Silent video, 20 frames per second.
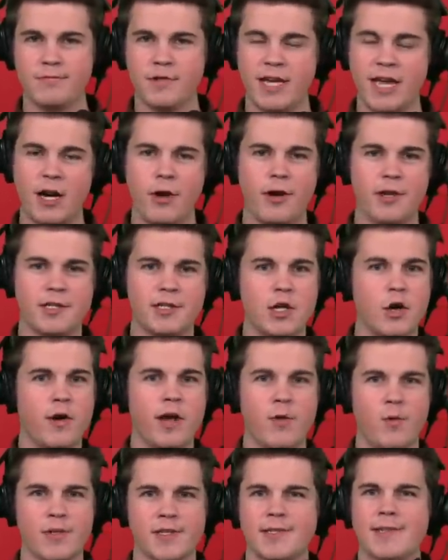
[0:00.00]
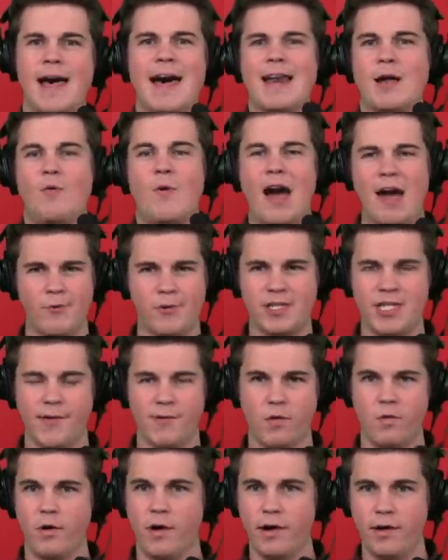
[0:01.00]
Kadarius Toney was not a wide
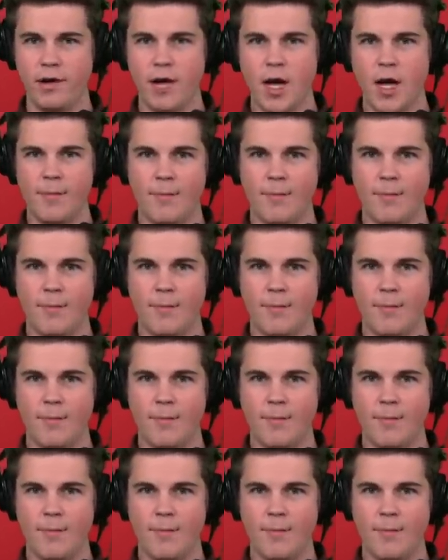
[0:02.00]
receiver one.